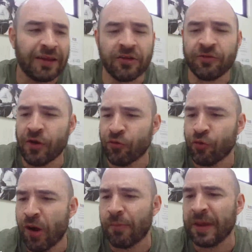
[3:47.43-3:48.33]
or
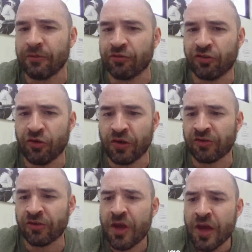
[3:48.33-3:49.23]
relating to the overall wellbeing of
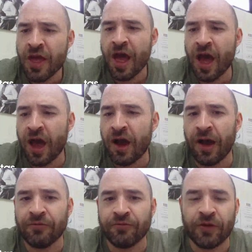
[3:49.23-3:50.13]
students,
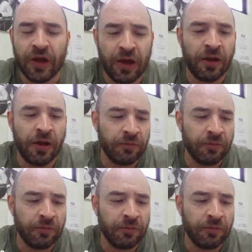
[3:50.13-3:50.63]
I've